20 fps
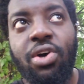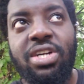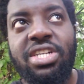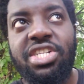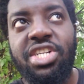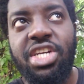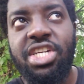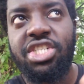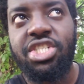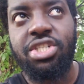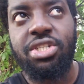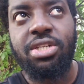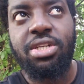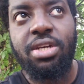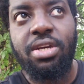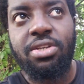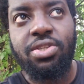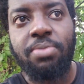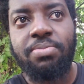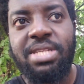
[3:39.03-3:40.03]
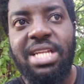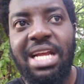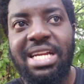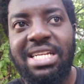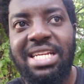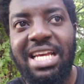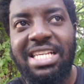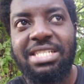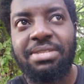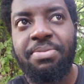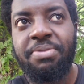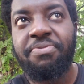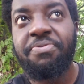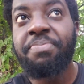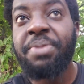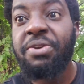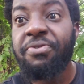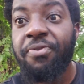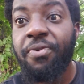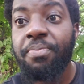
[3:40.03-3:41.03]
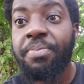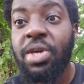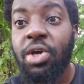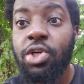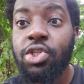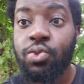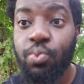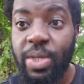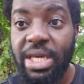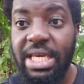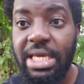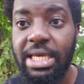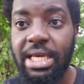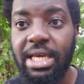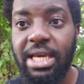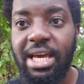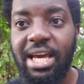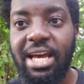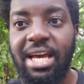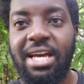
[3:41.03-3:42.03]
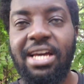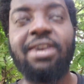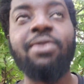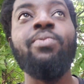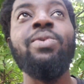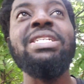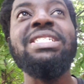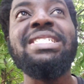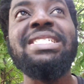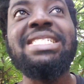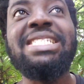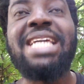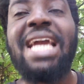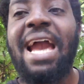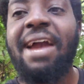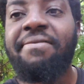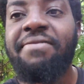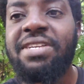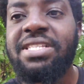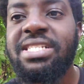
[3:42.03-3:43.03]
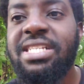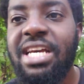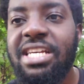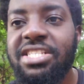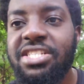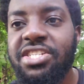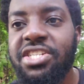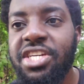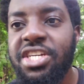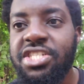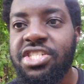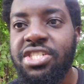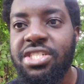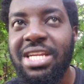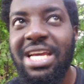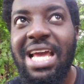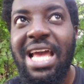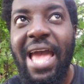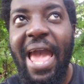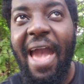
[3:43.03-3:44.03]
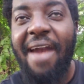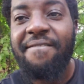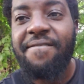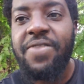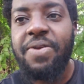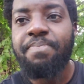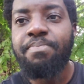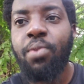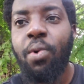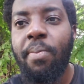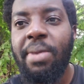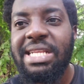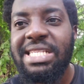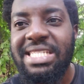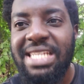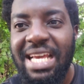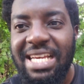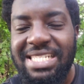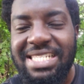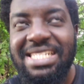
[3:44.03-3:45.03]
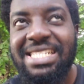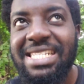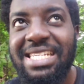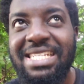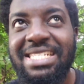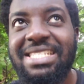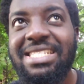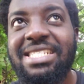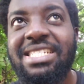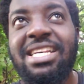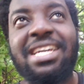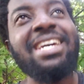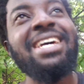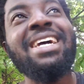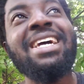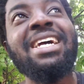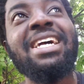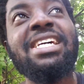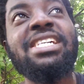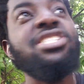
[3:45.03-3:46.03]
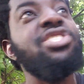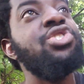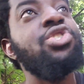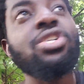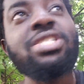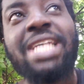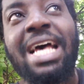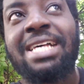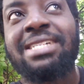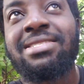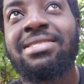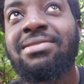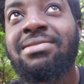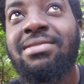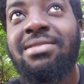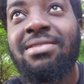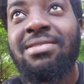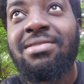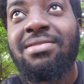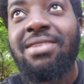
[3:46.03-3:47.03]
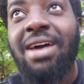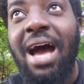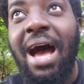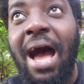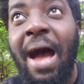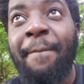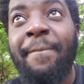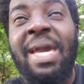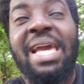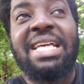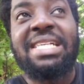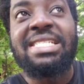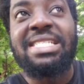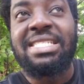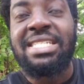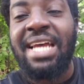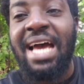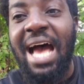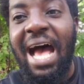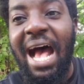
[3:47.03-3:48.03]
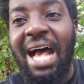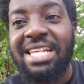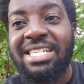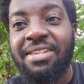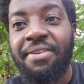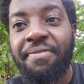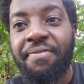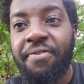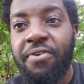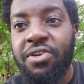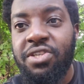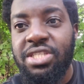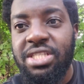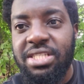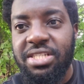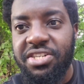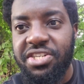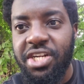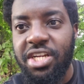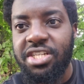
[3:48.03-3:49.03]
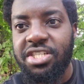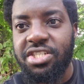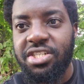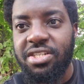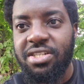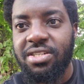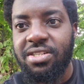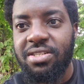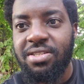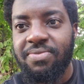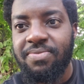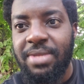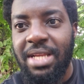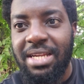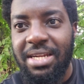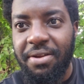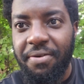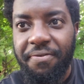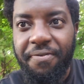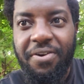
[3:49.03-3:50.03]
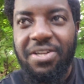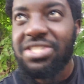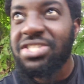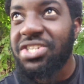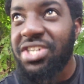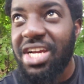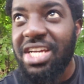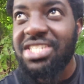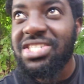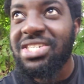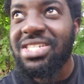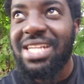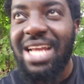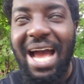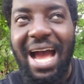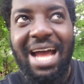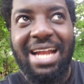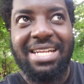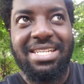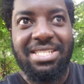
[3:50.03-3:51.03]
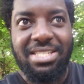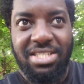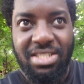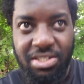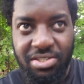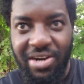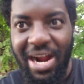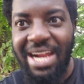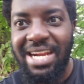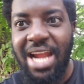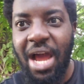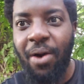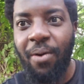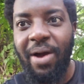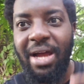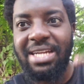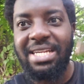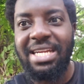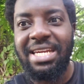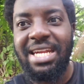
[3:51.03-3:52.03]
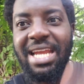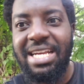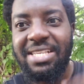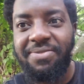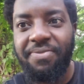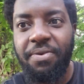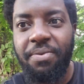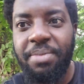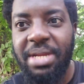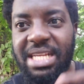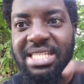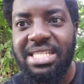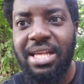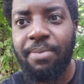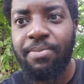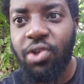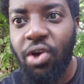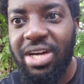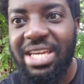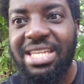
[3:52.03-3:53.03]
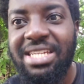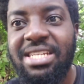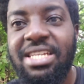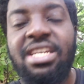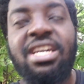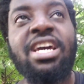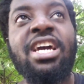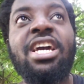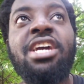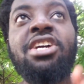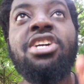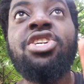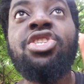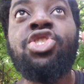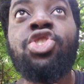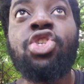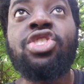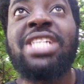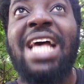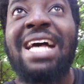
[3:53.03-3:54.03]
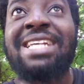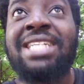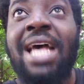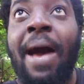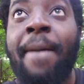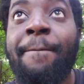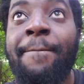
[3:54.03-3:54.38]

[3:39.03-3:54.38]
not creation, something that didn't exist before, because we see everything as creation. Every moment in existence is just as amazing as the first creation. The first creation, and right now, and the next few minutes I'm talking, is just as